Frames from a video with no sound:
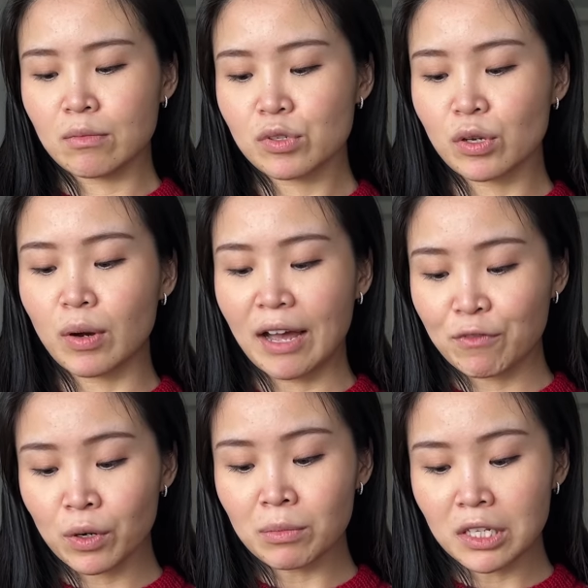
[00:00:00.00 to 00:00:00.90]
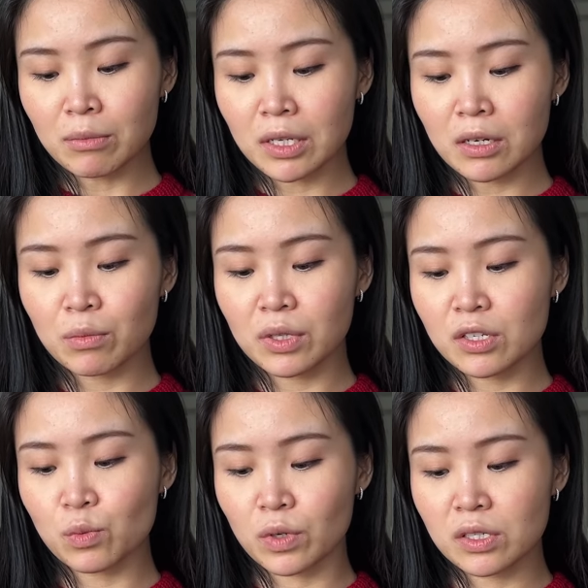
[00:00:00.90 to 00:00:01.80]
So at 4 millimeter with
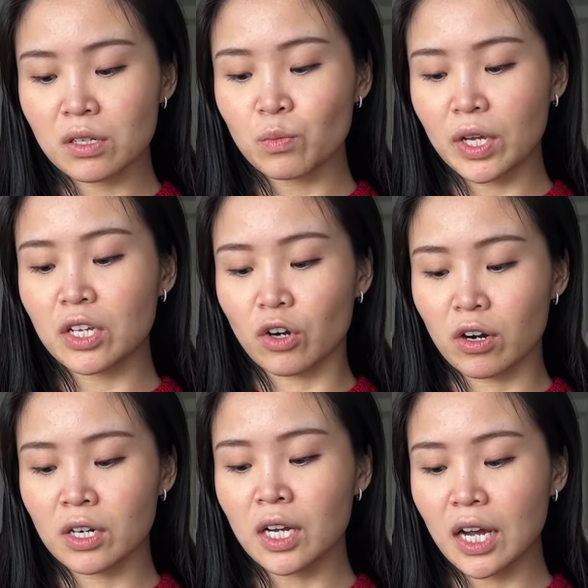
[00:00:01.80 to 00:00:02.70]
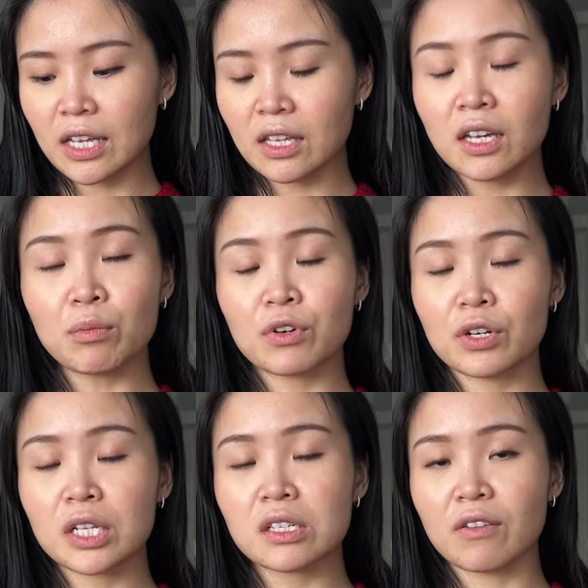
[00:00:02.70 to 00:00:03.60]
this worsted weight yarn, I think it
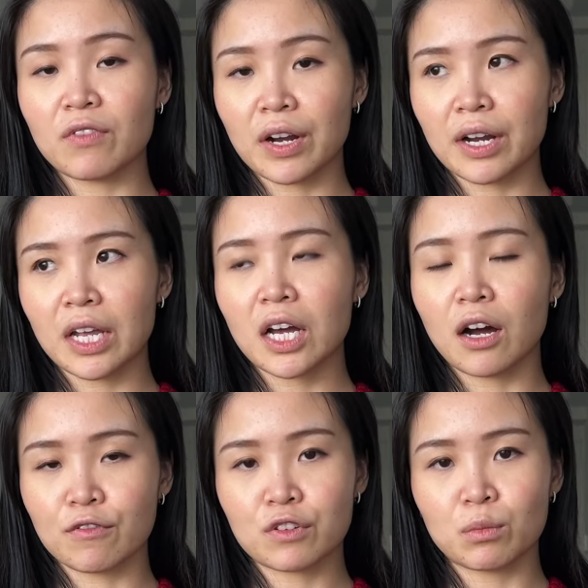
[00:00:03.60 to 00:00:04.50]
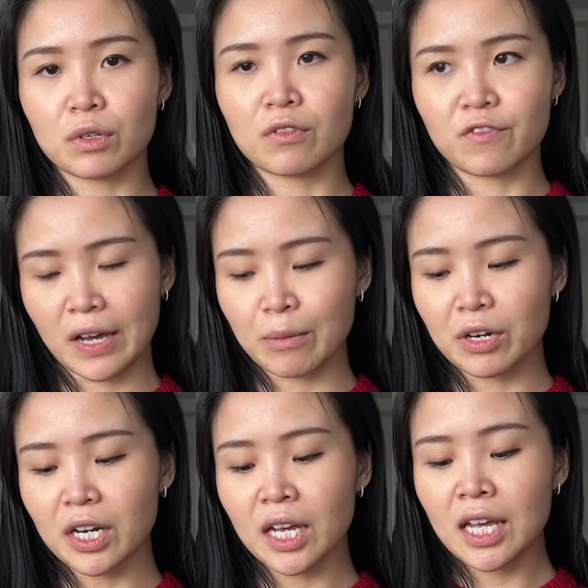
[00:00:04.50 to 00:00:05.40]
creates a very comfortable
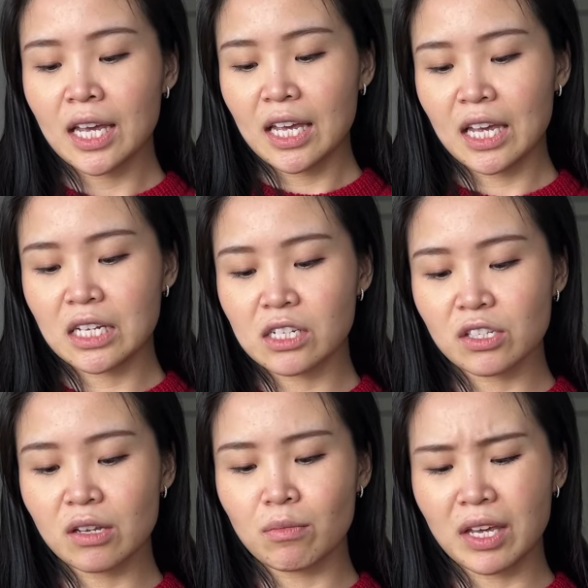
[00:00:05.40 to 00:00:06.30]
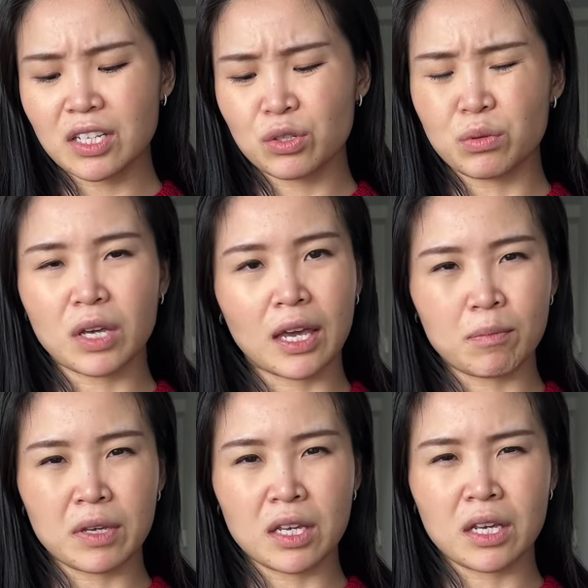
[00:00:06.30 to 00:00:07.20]
fabric. It doesn't make it too
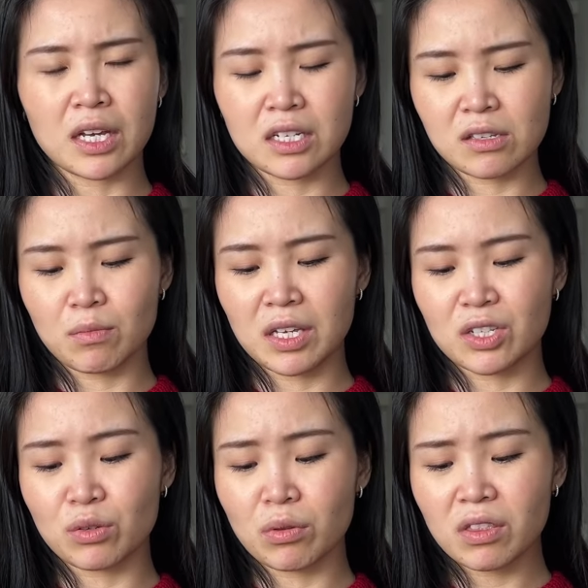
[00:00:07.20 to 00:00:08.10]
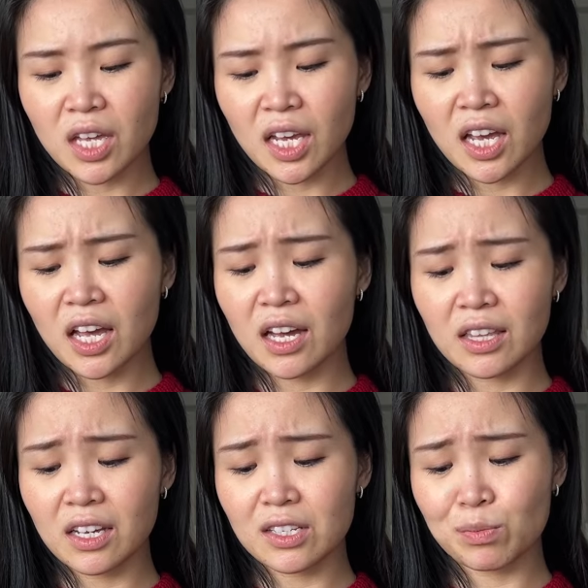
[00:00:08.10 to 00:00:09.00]
gapey. It doesn't make it too thick. I
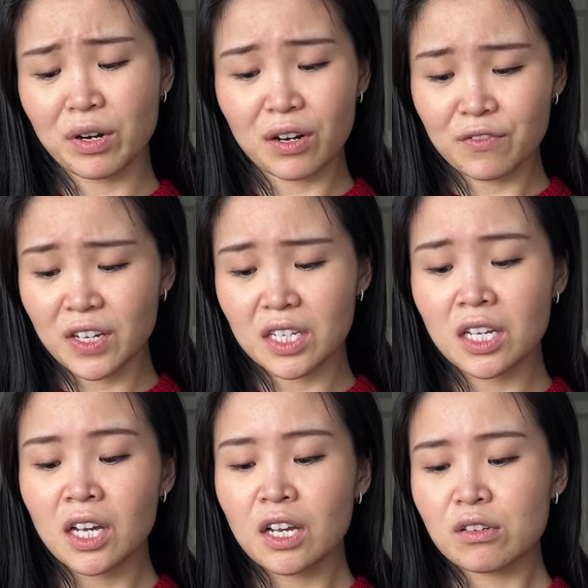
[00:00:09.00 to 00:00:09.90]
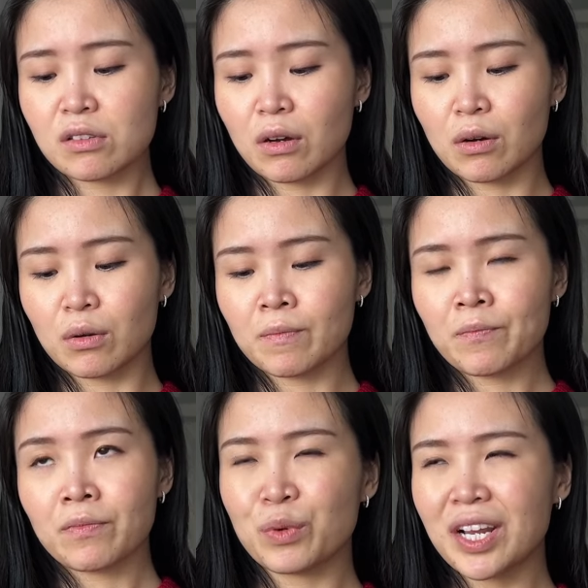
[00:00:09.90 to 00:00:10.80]
think it's perfect. So
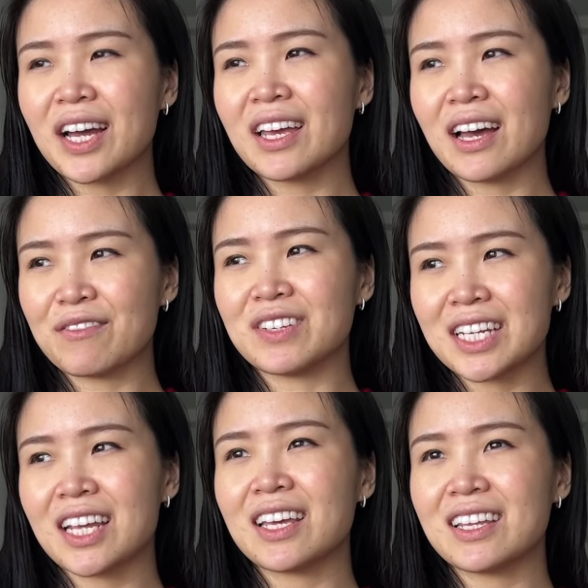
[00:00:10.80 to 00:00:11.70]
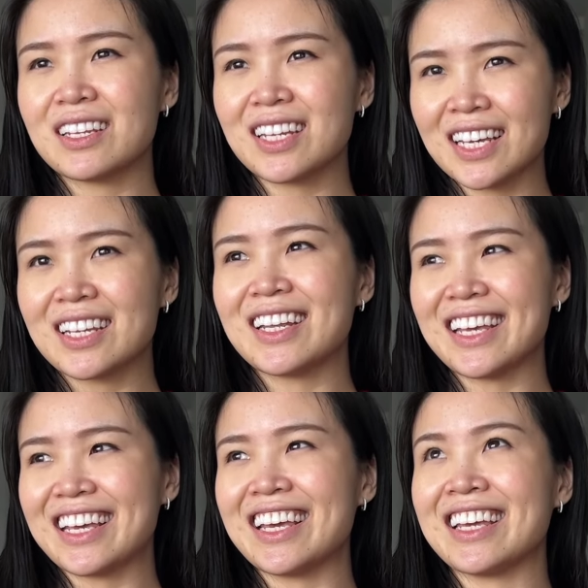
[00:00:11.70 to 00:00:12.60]
would I have knitted it
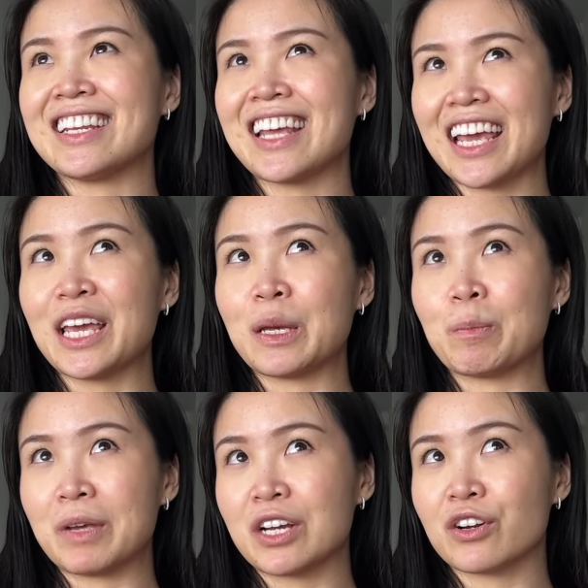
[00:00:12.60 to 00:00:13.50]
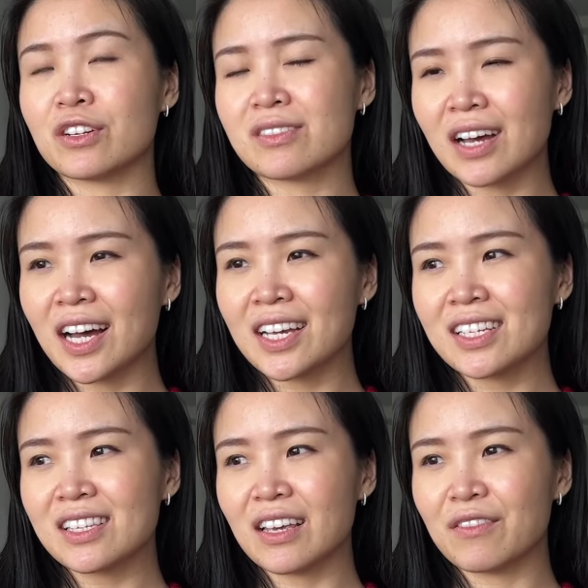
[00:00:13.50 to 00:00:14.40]
in a bigger
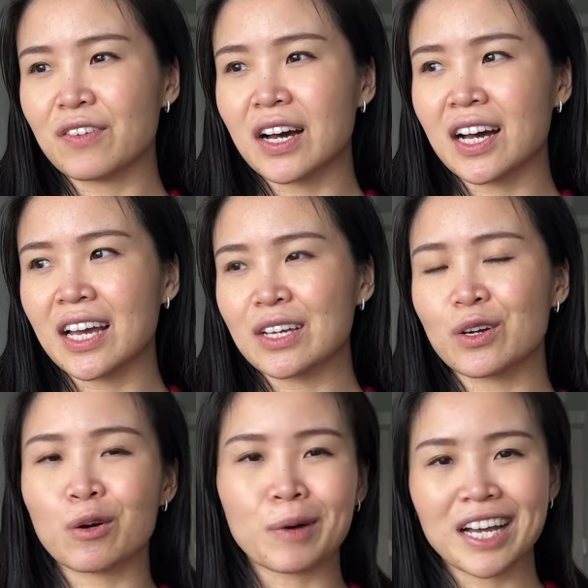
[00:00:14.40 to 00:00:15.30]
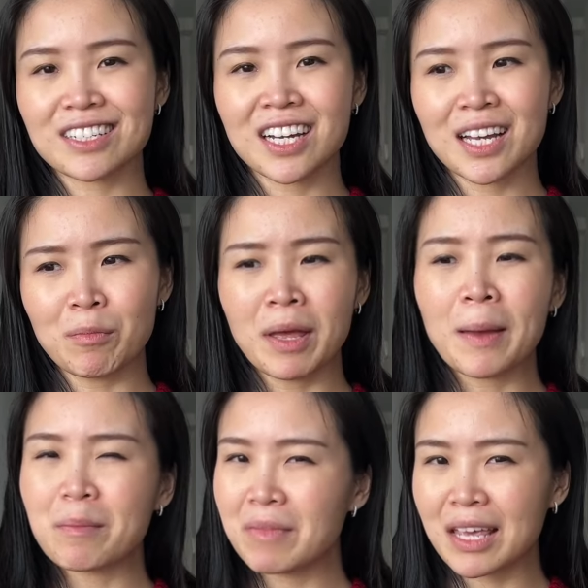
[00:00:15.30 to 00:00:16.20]
size if I could go back in time?
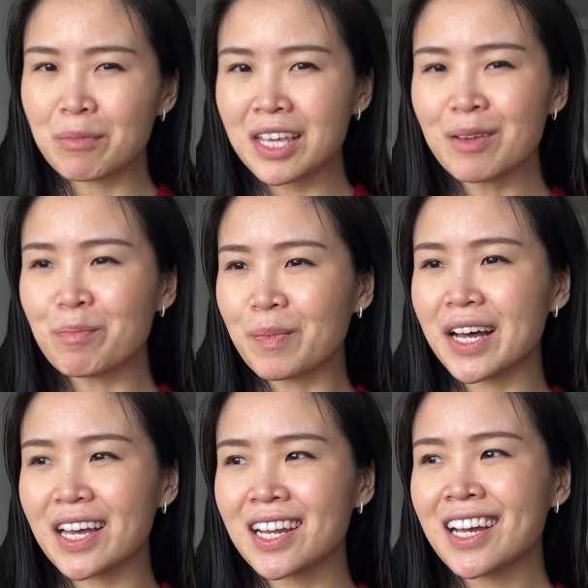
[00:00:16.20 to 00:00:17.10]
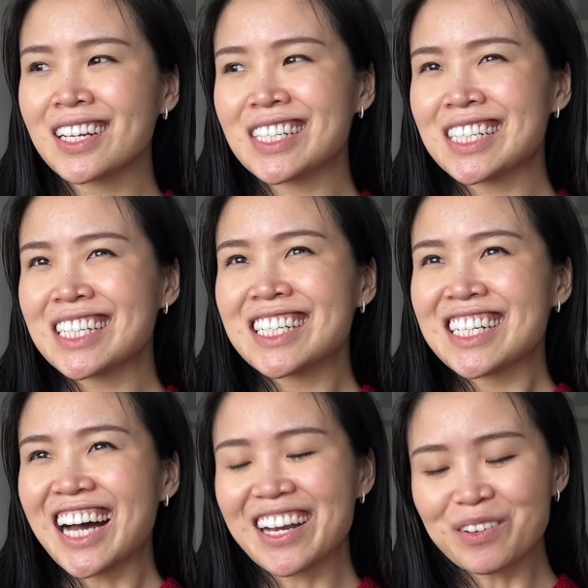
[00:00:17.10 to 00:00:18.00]
Maybe, but
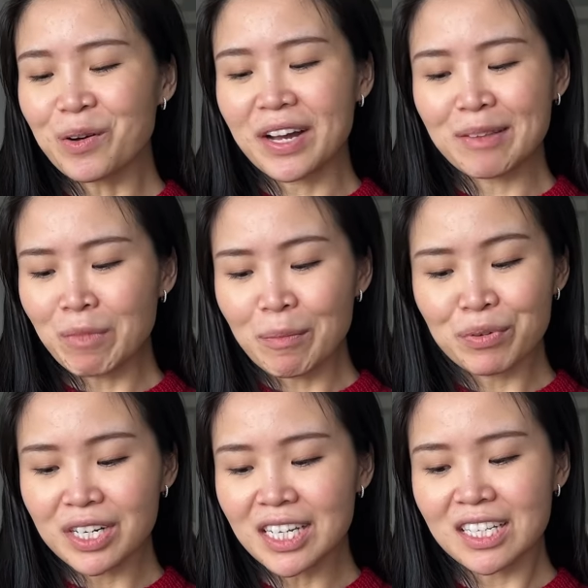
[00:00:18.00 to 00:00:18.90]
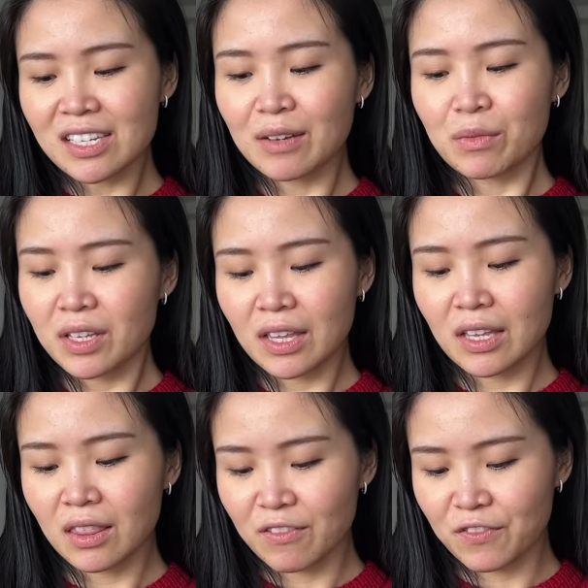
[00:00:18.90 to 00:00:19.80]
I don't know. I'm pretty content with
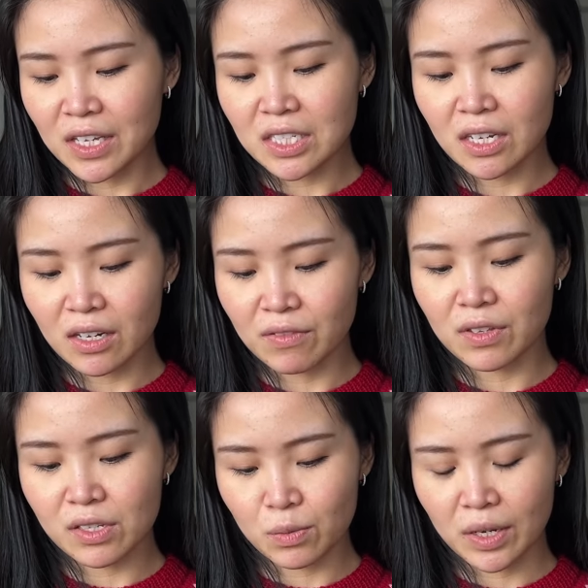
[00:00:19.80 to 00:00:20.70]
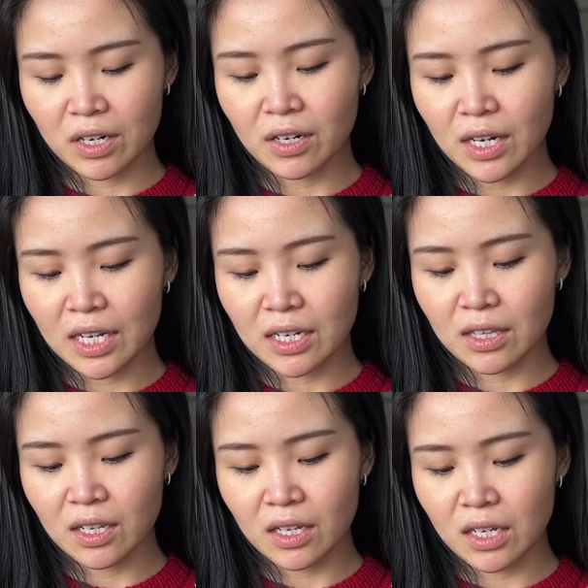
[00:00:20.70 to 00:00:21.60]
the fit of the sweater, and I
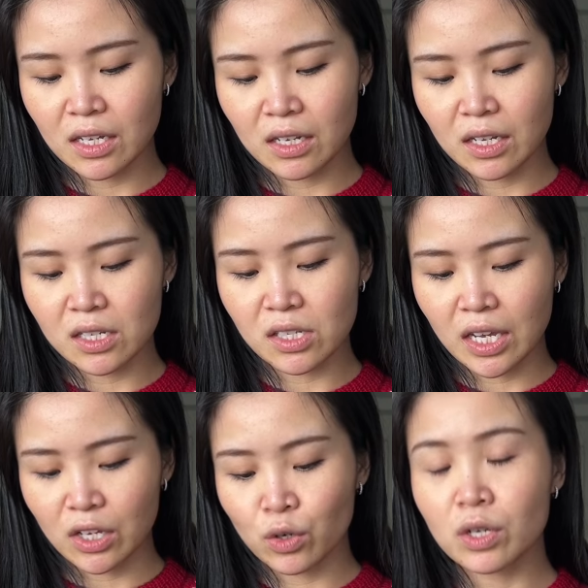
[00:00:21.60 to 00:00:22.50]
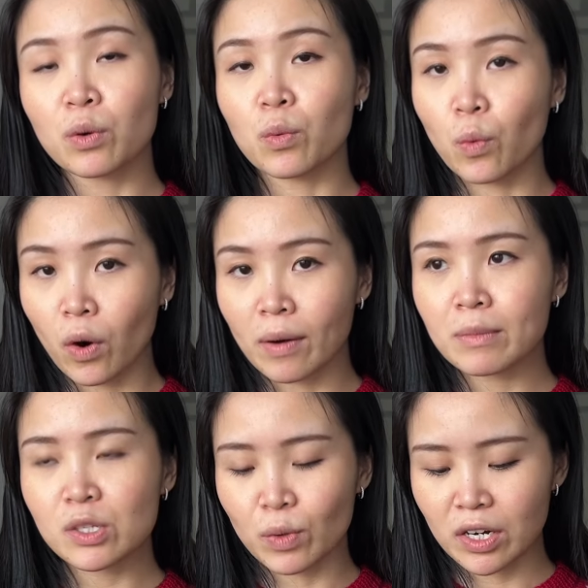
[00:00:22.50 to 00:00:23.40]
think it is a good warm
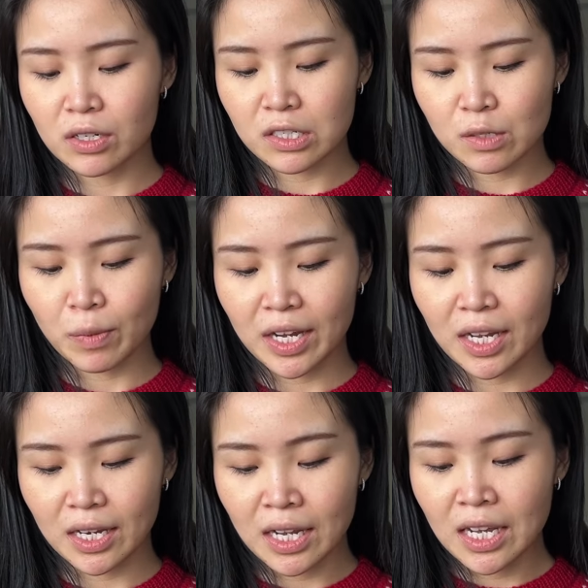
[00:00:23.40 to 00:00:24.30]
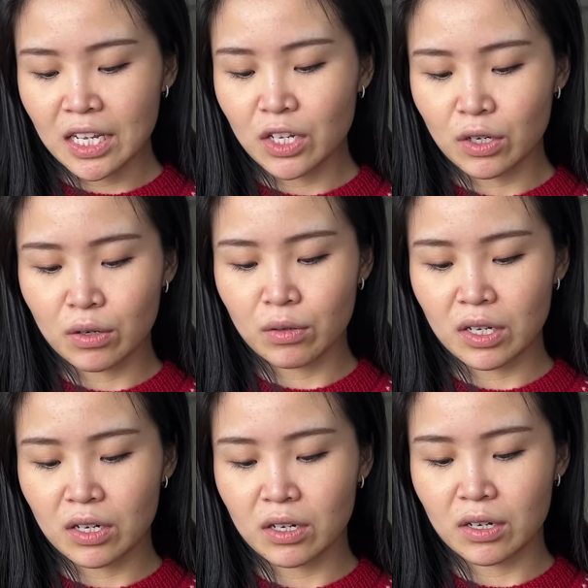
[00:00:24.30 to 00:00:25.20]
sweater despite,
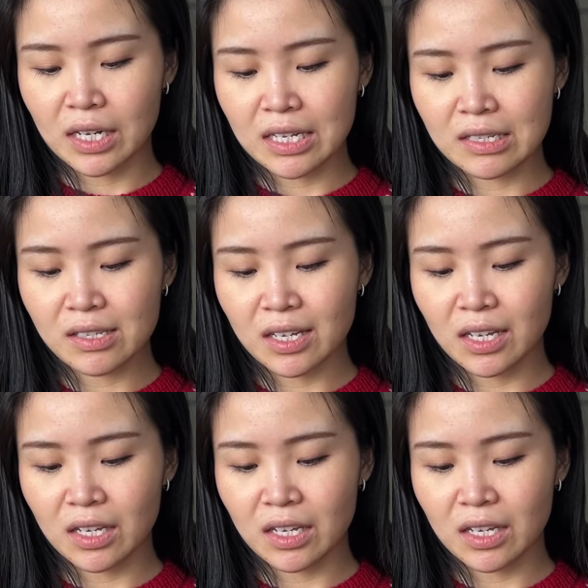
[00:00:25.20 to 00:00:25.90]
there is